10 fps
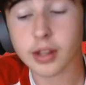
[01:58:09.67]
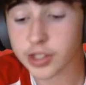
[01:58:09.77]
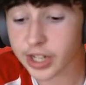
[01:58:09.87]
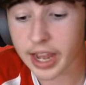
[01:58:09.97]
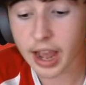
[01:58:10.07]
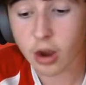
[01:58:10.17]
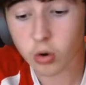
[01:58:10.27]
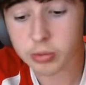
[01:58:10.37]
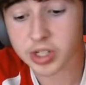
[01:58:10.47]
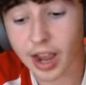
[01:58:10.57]
yeah, I
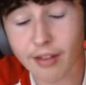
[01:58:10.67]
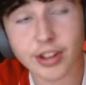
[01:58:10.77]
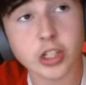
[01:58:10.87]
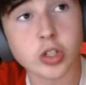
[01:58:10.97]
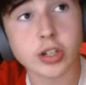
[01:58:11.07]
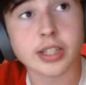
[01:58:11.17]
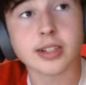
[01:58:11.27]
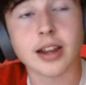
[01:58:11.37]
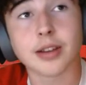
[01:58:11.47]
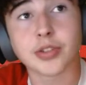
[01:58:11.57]
hope you have enjoyed this
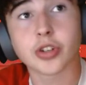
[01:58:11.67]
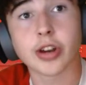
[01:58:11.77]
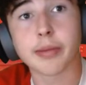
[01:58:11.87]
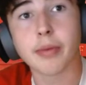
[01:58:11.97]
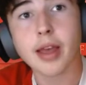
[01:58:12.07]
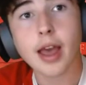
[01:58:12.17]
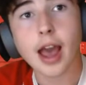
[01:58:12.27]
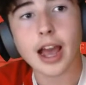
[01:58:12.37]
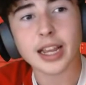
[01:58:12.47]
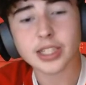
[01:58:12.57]
live stream.
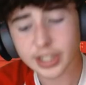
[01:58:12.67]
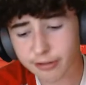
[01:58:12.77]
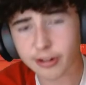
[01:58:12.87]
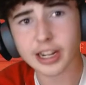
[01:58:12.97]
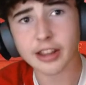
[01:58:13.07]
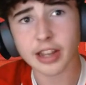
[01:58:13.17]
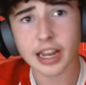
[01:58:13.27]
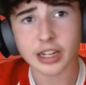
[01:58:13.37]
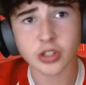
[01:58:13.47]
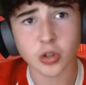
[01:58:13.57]
See if we can get the
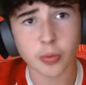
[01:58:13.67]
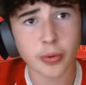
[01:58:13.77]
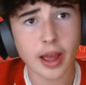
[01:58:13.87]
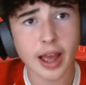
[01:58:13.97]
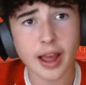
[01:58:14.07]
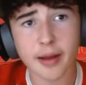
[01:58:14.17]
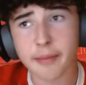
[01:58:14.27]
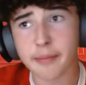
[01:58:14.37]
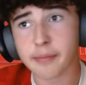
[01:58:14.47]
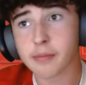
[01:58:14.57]
likes up.
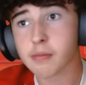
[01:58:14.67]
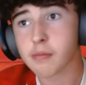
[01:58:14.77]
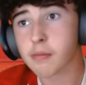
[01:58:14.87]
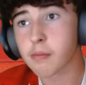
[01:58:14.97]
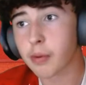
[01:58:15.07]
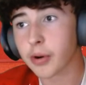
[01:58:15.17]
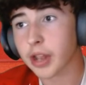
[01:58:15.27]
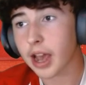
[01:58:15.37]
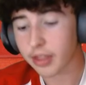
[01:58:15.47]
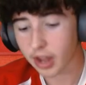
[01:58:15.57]
But
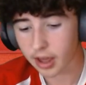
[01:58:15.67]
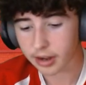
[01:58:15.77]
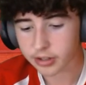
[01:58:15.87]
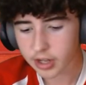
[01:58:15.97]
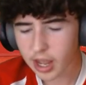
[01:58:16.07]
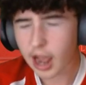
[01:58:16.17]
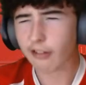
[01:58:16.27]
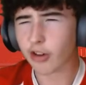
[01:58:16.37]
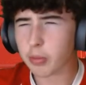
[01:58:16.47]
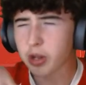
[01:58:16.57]
yeah, and
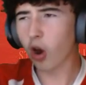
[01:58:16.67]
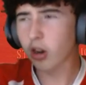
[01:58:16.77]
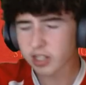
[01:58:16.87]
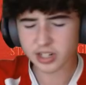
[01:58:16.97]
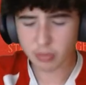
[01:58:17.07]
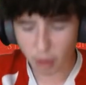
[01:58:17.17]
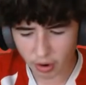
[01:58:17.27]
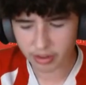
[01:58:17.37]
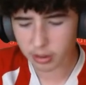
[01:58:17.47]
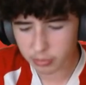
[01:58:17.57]
I've got me holiday
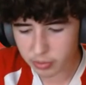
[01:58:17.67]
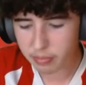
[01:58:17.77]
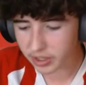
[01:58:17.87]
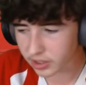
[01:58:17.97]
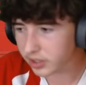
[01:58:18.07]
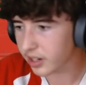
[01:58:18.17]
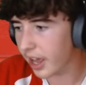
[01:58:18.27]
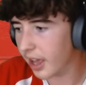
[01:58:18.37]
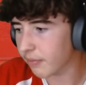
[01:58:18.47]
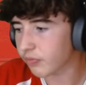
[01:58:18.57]
tomorrow. That'll be mint.
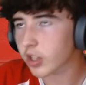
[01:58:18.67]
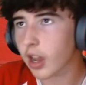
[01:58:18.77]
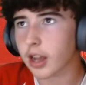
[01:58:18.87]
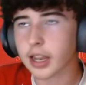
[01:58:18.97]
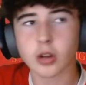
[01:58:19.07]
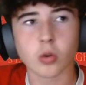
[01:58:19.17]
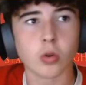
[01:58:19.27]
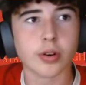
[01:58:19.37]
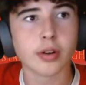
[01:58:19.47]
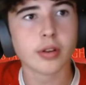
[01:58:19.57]
I'll get going.